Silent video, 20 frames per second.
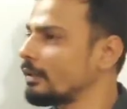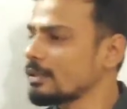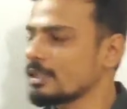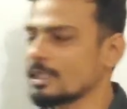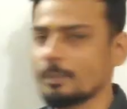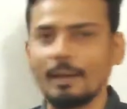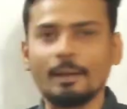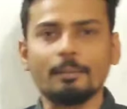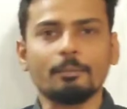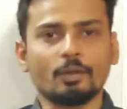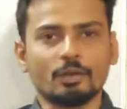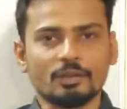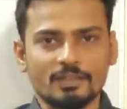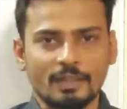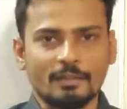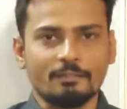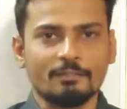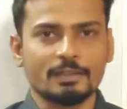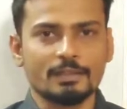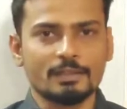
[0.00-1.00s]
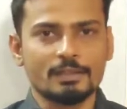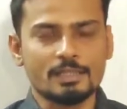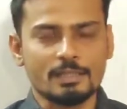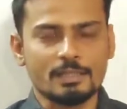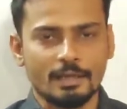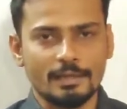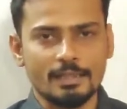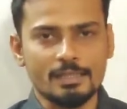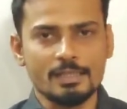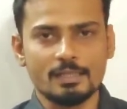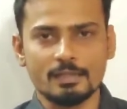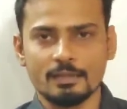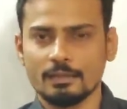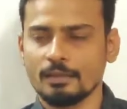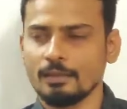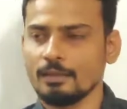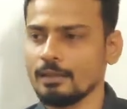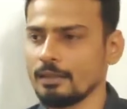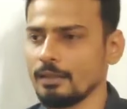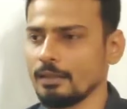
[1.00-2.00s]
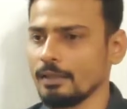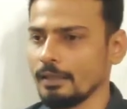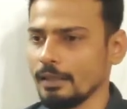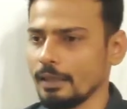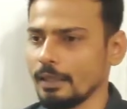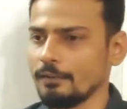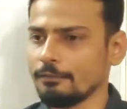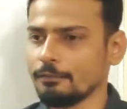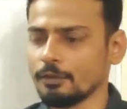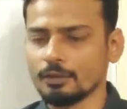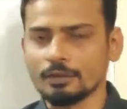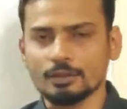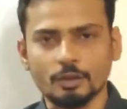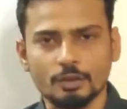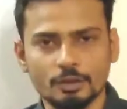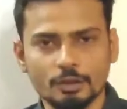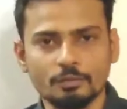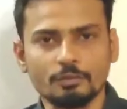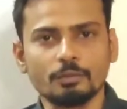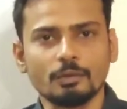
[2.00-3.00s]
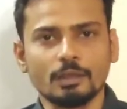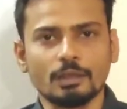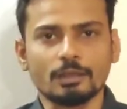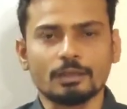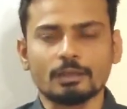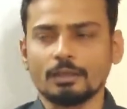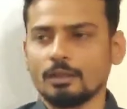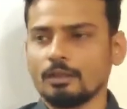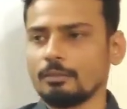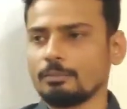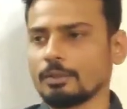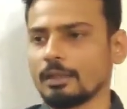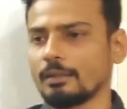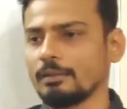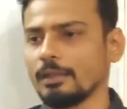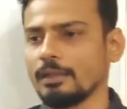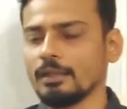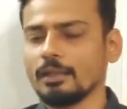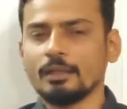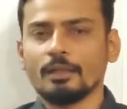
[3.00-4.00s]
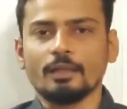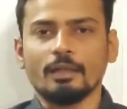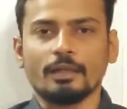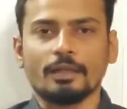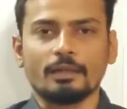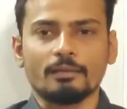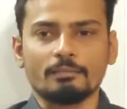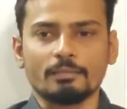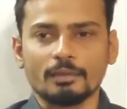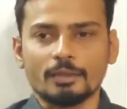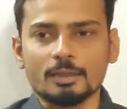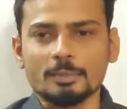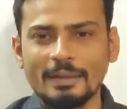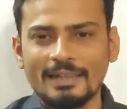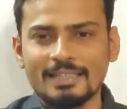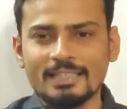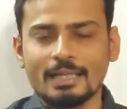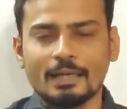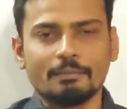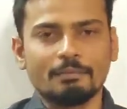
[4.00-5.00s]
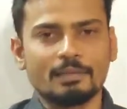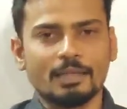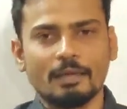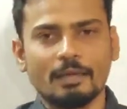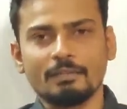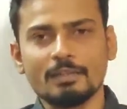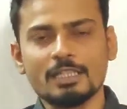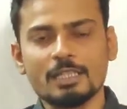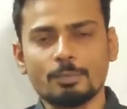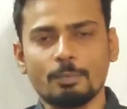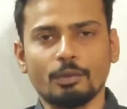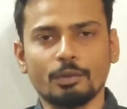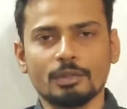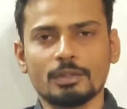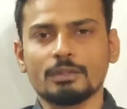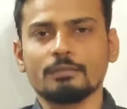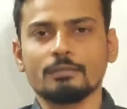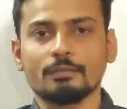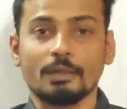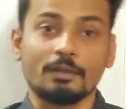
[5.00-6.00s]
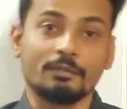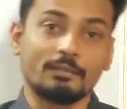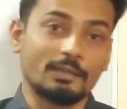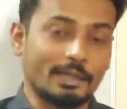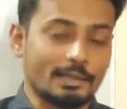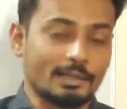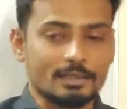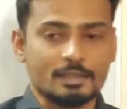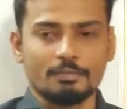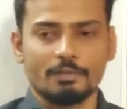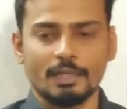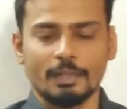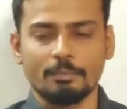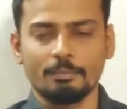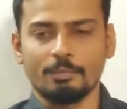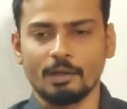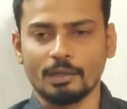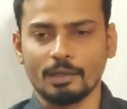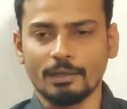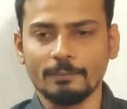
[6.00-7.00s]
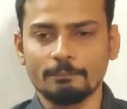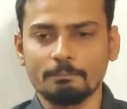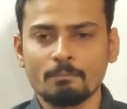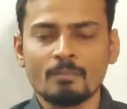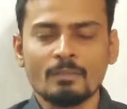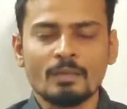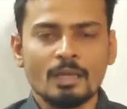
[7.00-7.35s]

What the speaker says: Spend more time with the studies. Yeah, of course you should work, probably you can spend some time with the sports if that is very important.